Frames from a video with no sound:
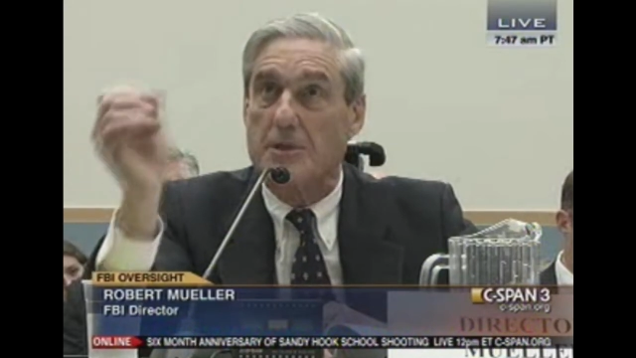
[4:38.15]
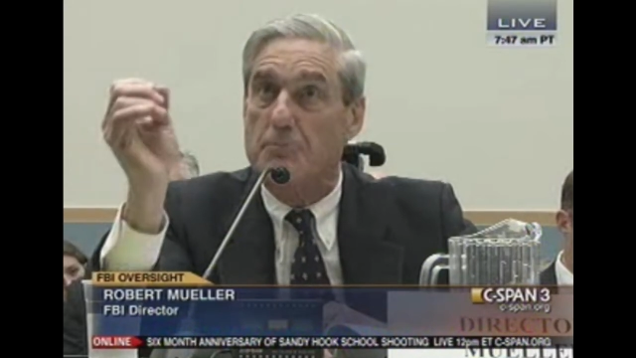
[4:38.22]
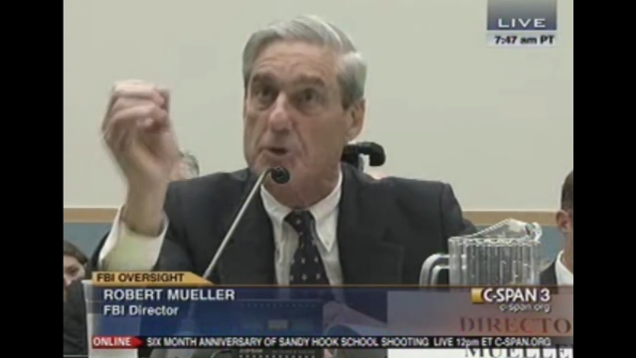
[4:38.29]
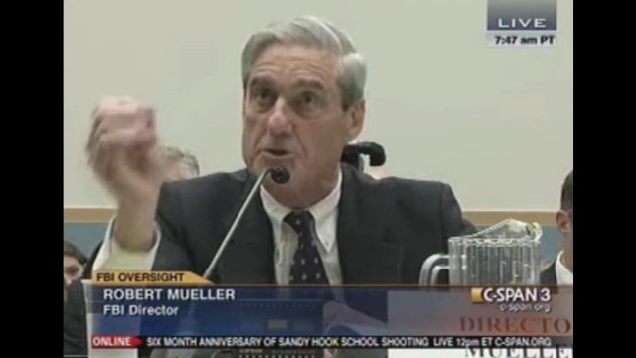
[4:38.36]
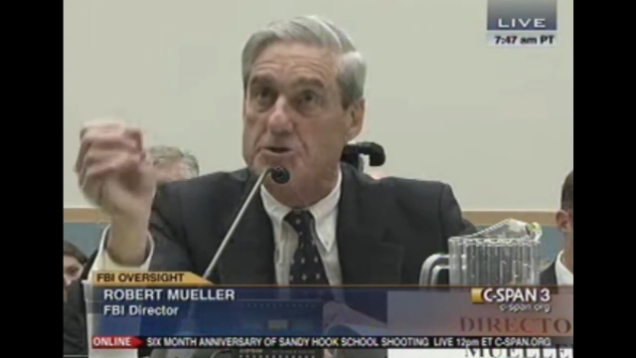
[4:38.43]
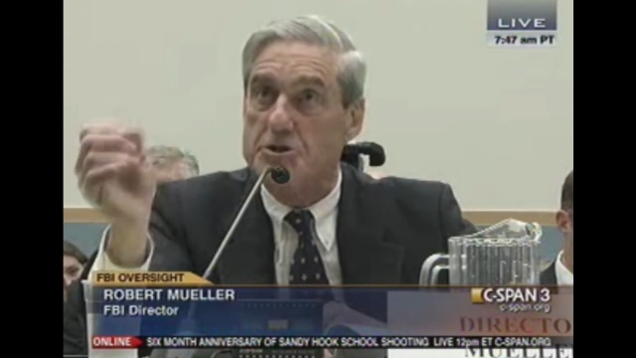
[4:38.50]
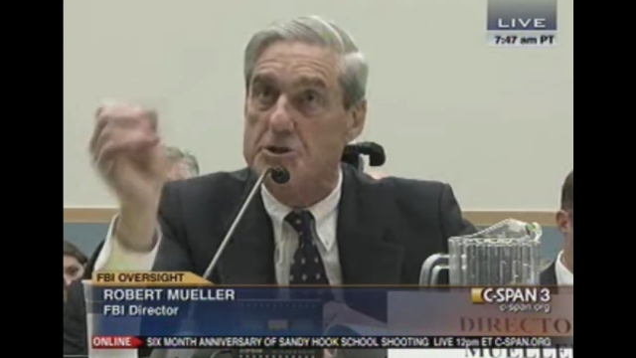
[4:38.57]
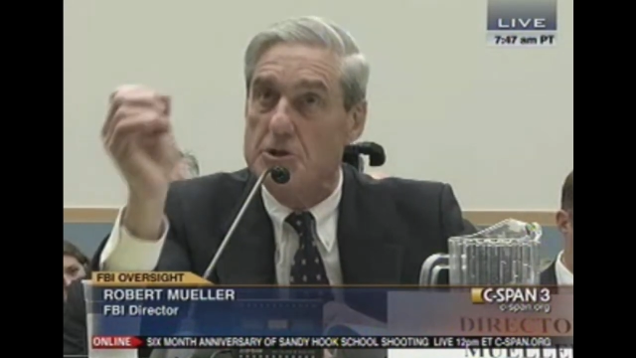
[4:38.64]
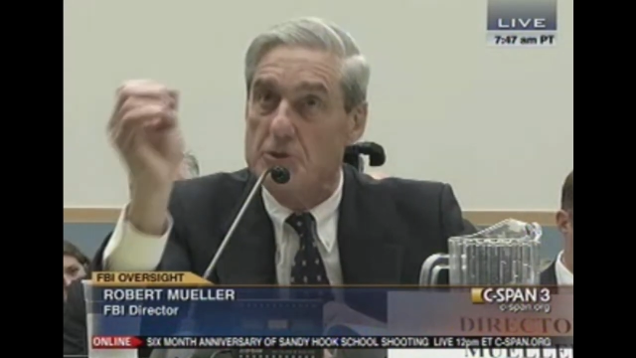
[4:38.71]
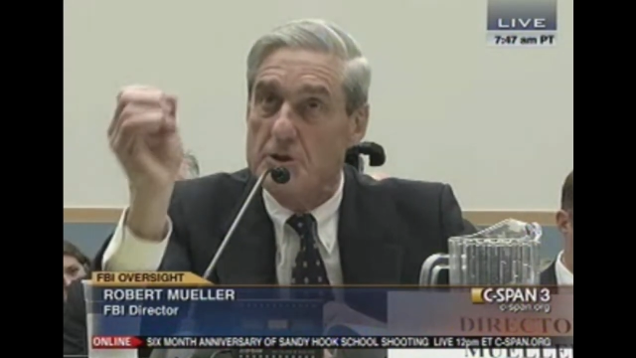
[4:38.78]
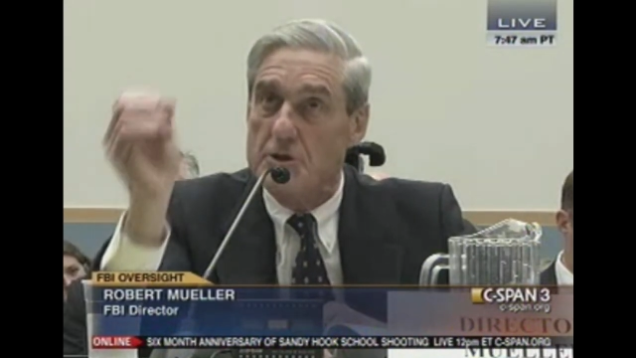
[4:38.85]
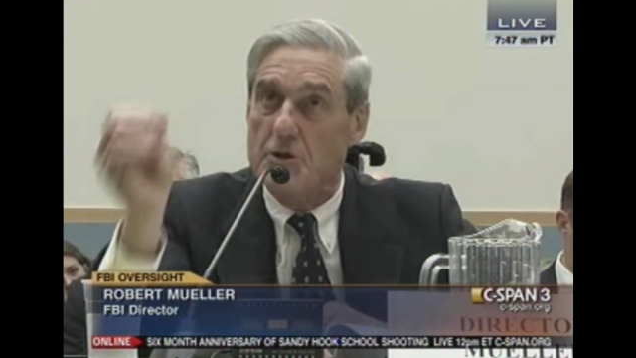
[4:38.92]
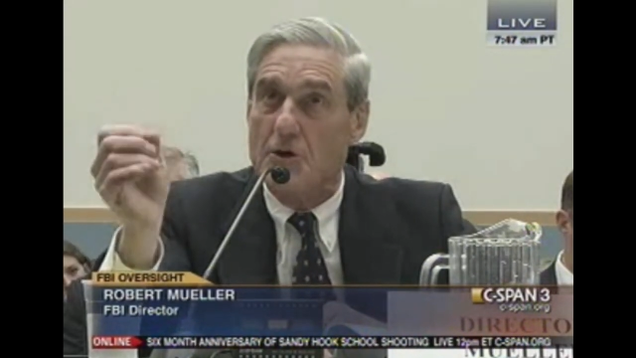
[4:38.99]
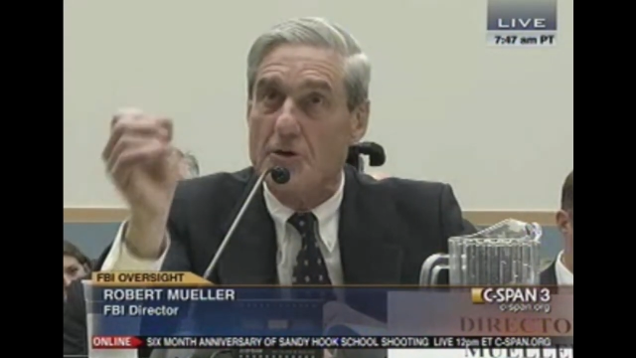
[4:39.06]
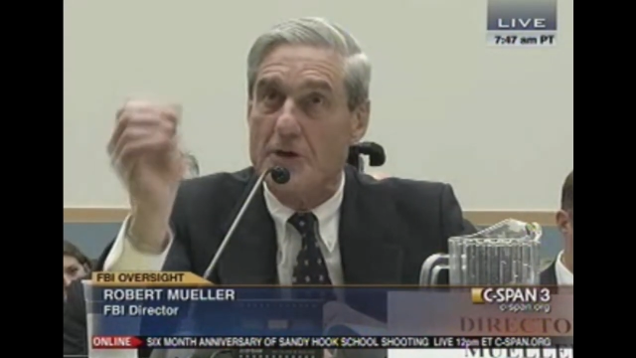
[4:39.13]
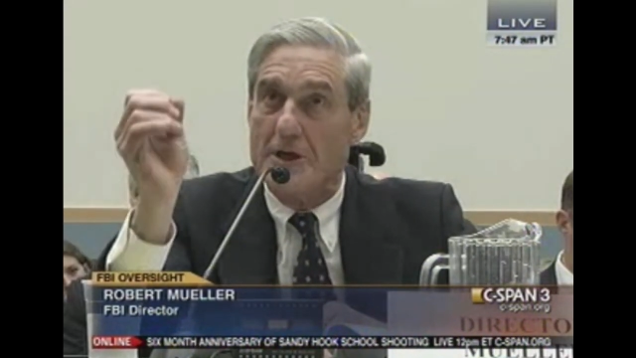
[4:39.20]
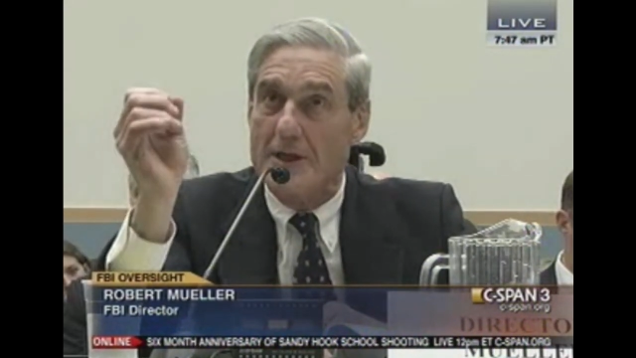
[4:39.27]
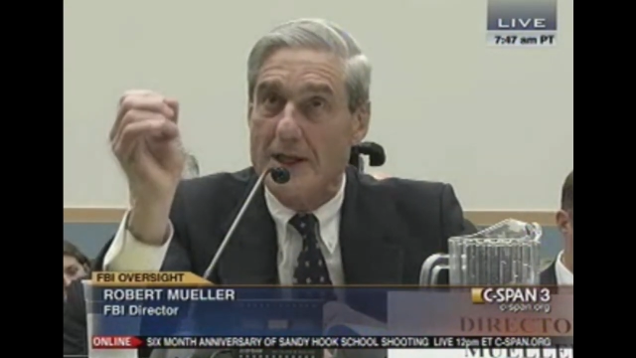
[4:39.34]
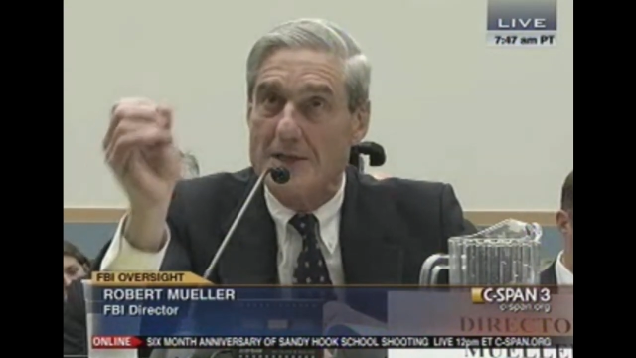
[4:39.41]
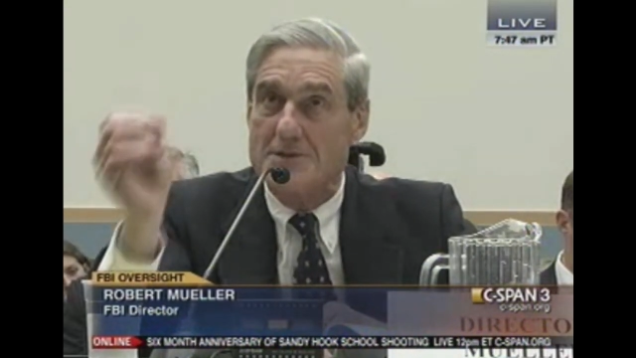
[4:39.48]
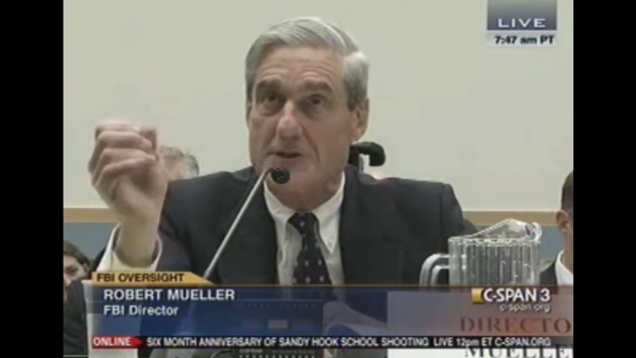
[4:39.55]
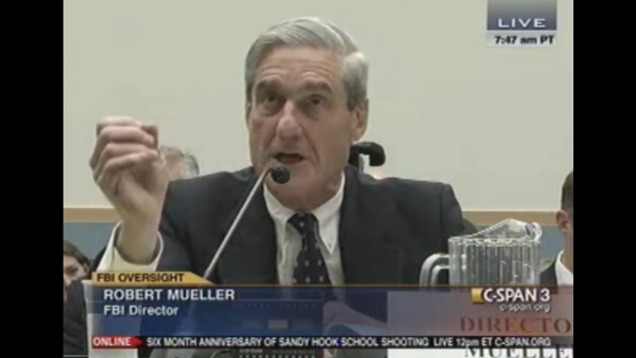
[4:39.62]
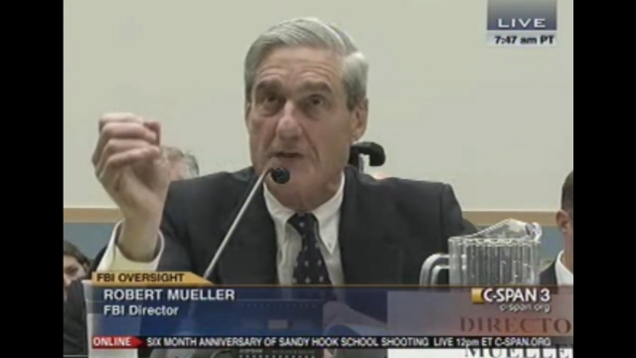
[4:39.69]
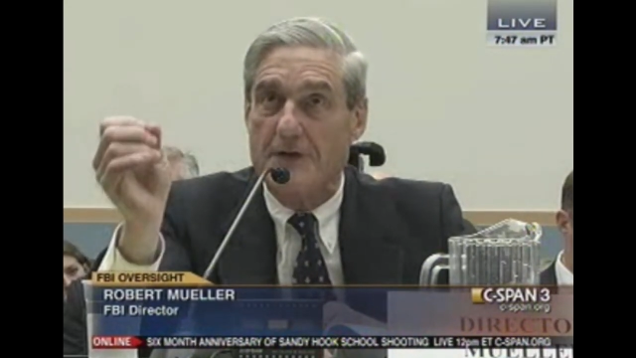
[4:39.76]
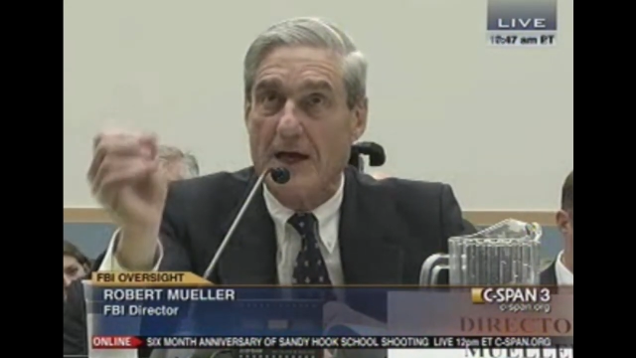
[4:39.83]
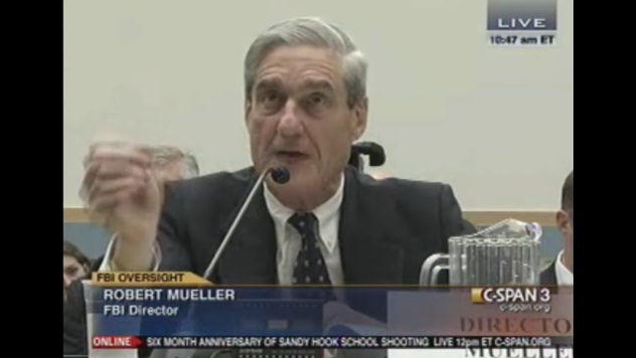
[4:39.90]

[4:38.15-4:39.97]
the person who had called into that safe